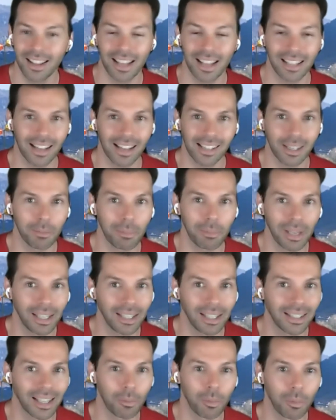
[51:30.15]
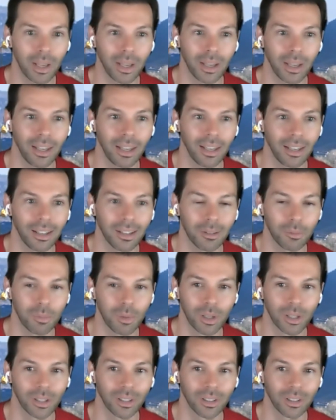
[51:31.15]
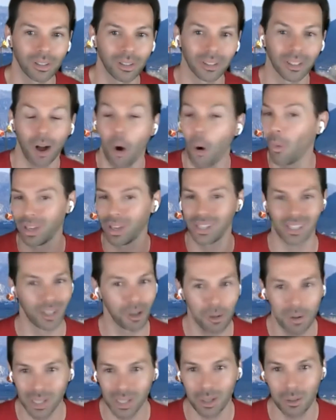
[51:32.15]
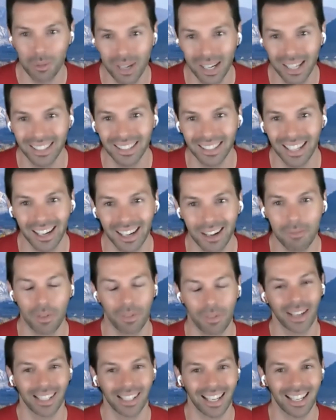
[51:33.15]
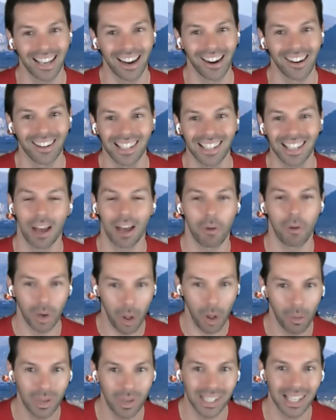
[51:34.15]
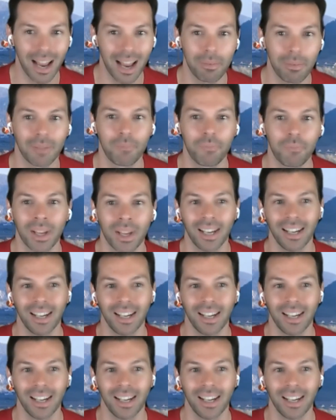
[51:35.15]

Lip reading: That doesn't mean that we will always do what you want. In fact, I can guarantee that won't always happen.